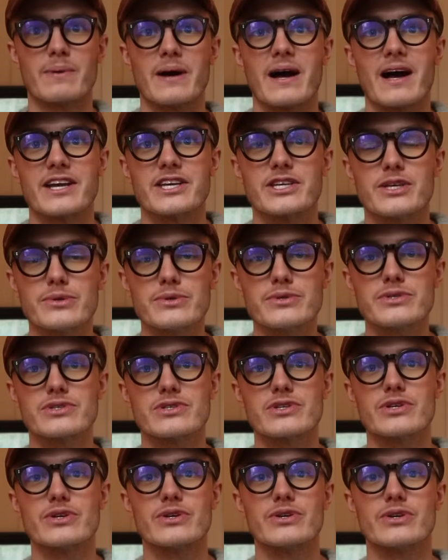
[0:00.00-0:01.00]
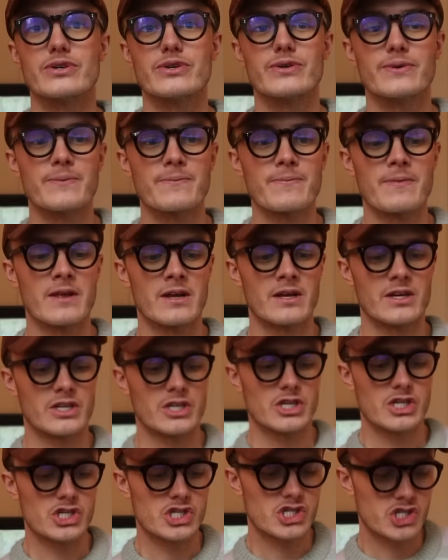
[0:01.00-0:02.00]
but I used to
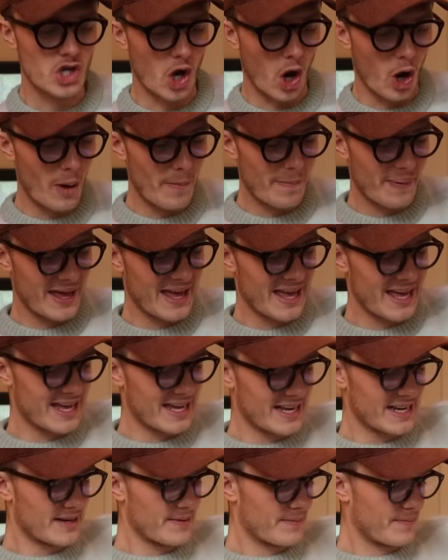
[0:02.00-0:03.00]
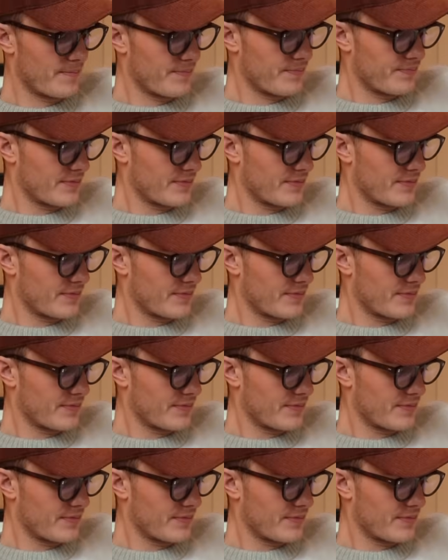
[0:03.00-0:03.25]
shop in